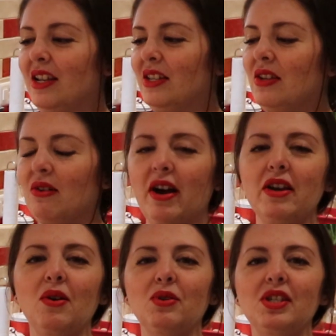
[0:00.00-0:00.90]
So
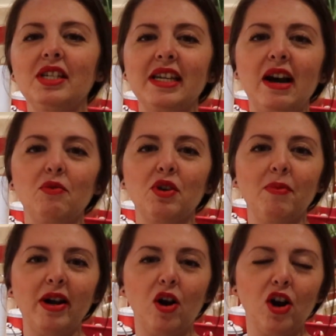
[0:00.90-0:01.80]
I go sit down with
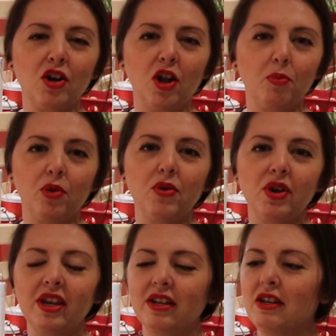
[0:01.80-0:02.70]
my heart all
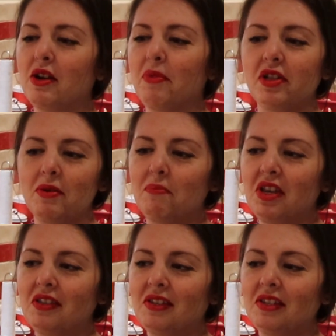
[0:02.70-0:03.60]
broken in a million
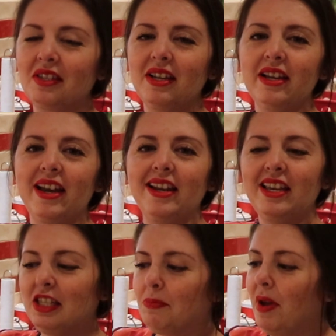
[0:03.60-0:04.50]
pieces, and
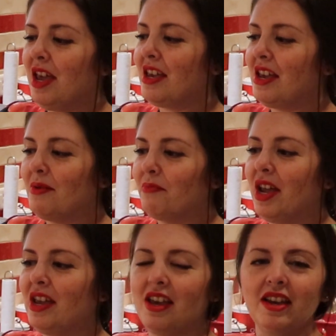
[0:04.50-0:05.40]
he's baking and
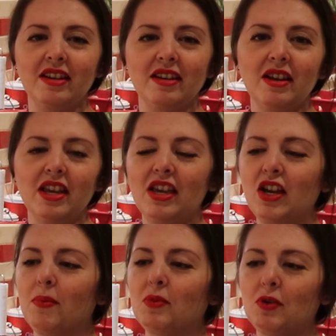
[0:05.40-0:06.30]
baking, and he
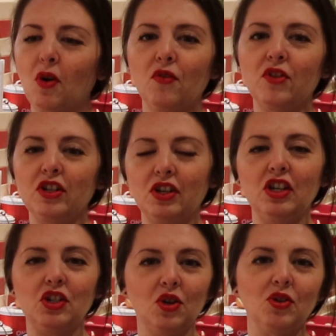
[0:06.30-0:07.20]
comes over and he
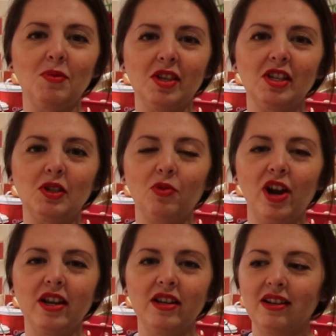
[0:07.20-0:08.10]
shows me this
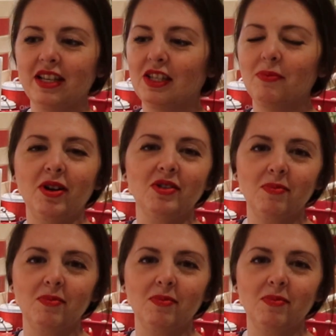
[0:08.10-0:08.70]
bread, and it smelled